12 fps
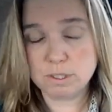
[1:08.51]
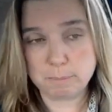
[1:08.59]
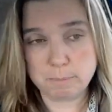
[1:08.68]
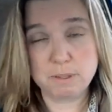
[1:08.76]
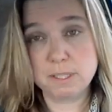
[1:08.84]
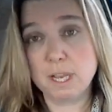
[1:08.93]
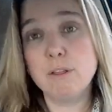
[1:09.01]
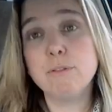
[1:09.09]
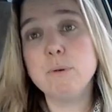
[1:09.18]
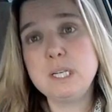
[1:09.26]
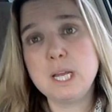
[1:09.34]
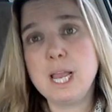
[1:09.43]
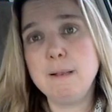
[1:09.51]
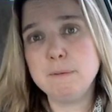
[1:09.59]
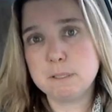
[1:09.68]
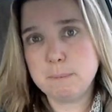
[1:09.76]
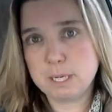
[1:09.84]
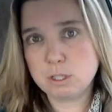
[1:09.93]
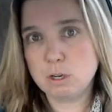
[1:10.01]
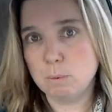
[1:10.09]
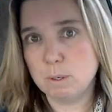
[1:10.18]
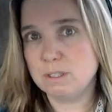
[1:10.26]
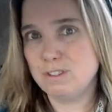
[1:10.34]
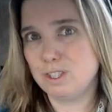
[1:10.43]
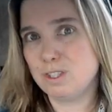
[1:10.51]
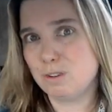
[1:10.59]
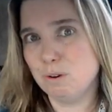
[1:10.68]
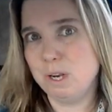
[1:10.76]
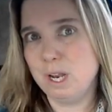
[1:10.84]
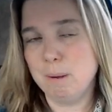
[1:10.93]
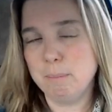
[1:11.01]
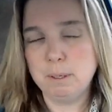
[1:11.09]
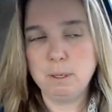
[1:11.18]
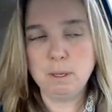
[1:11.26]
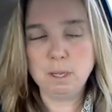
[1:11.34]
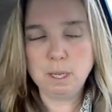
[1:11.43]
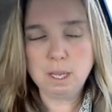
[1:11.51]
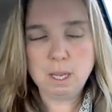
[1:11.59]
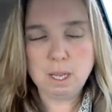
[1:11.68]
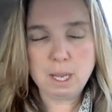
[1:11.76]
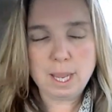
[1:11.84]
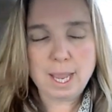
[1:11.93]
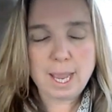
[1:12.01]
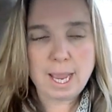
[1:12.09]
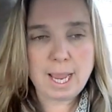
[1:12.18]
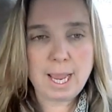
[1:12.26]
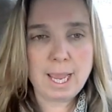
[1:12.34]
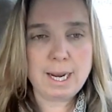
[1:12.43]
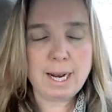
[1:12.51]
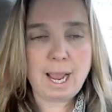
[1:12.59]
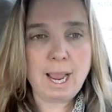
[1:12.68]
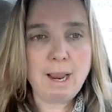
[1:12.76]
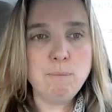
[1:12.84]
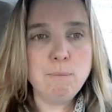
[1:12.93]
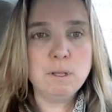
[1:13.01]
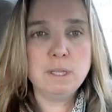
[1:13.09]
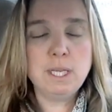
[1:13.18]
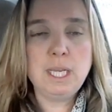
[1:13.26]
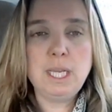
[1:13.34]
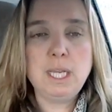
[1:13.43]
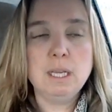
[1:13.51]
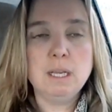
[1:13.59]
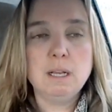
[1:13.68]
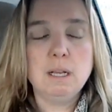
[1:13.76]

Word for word: stepped on the scale three times to make sure it wasn't just screwing up. And I really